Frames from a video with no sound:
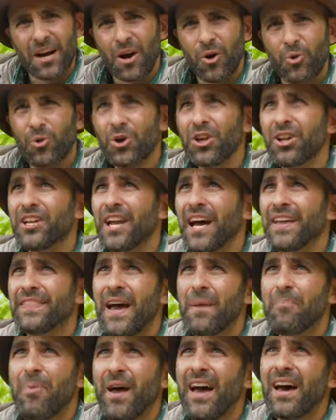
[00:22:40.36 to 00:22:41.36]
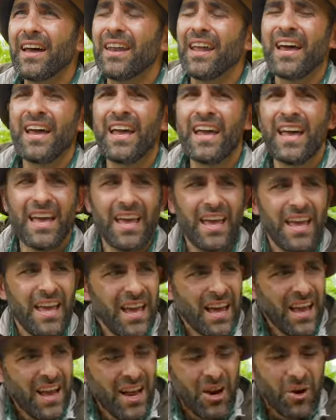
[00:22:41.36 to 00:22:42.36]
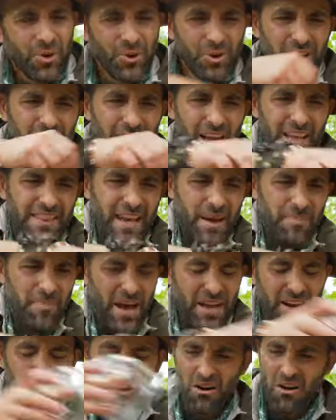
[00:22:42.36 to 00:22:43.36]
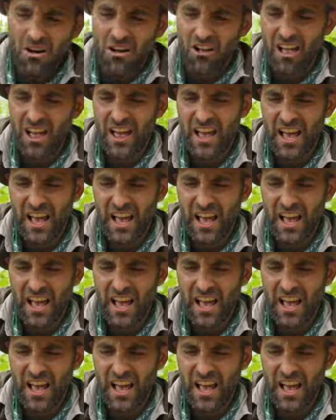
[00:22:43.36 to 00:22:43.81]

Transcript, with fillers: really not that bad. Really not that bad at all.